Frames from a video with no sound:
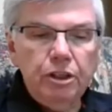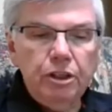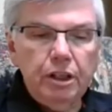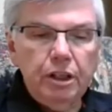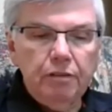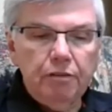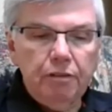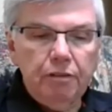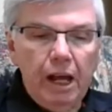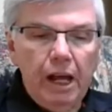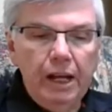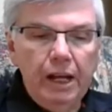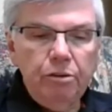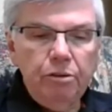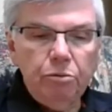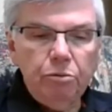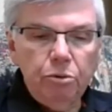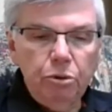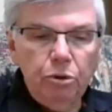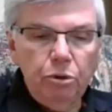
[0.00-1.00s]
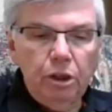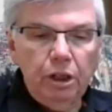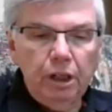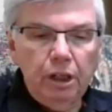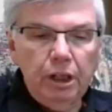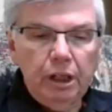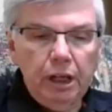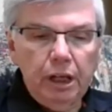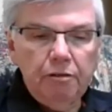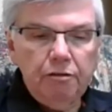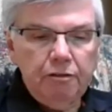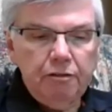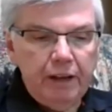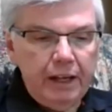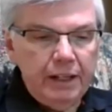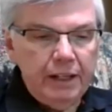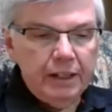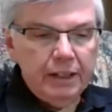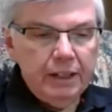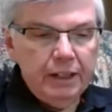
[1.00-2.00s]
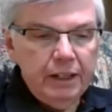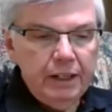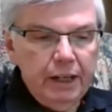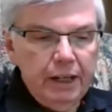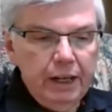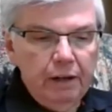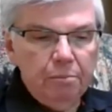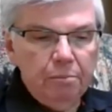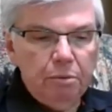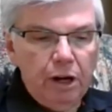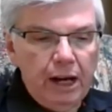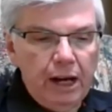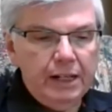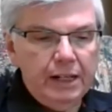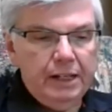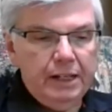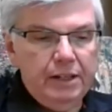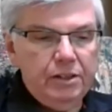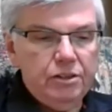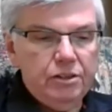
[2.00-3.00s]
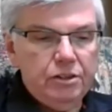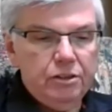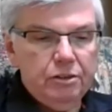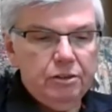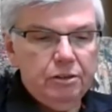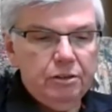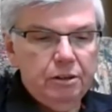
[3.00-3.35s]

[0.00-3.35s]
the divine rule of faith and practice.